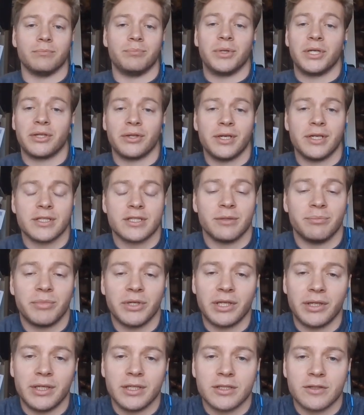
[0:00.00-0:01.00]
Billions and
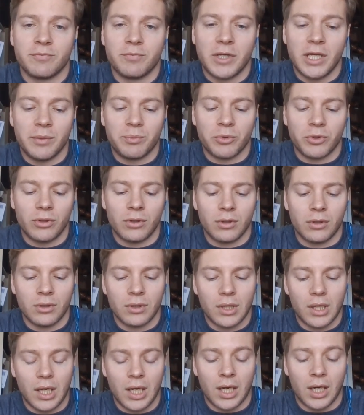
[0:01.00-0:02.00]
billions of
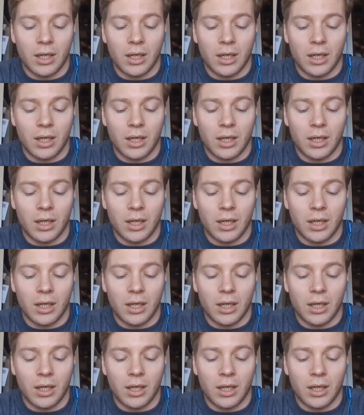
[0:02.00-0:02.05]
people.